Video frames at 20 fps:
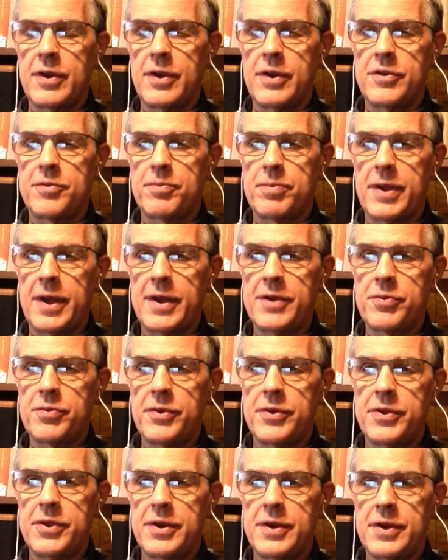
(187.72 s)
is placed
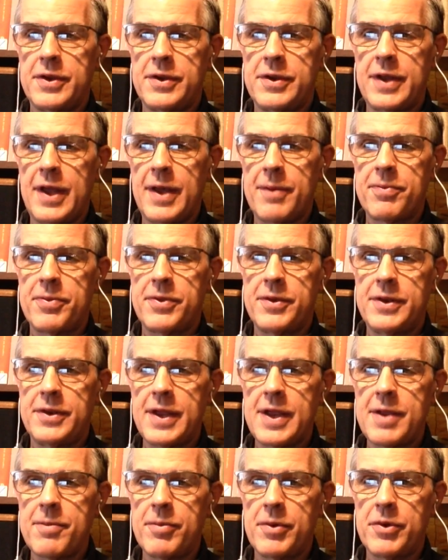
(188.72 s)
within a depth
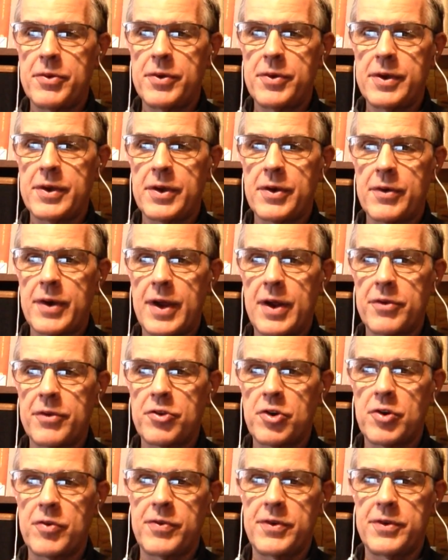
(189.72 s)
D between the ground
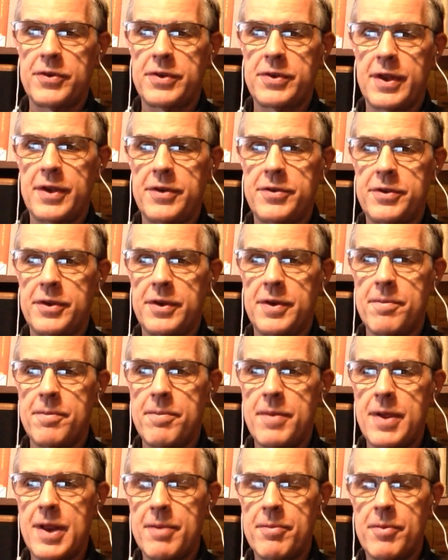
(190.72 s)
surface less than the
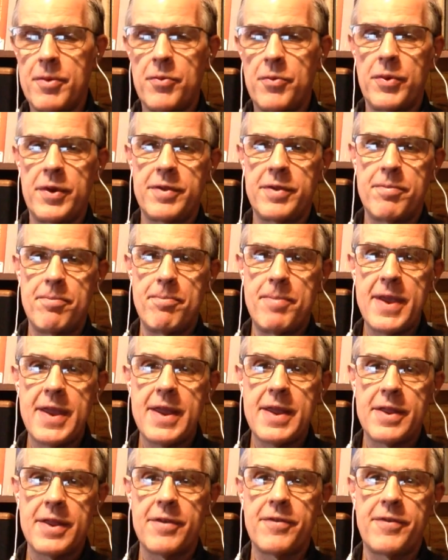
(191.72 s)
minimum width
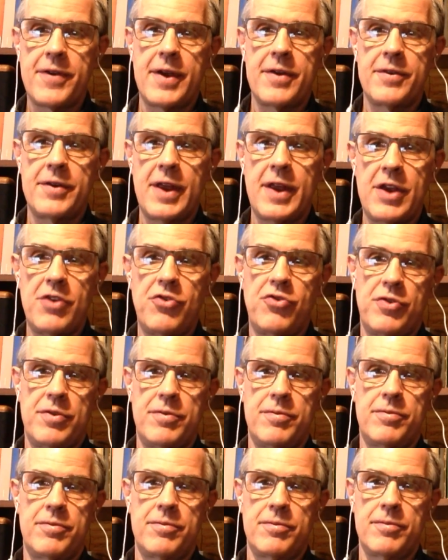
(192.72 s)
B of the
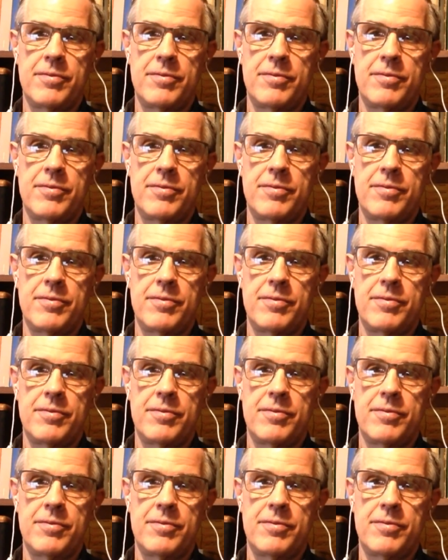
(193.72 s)
foundation.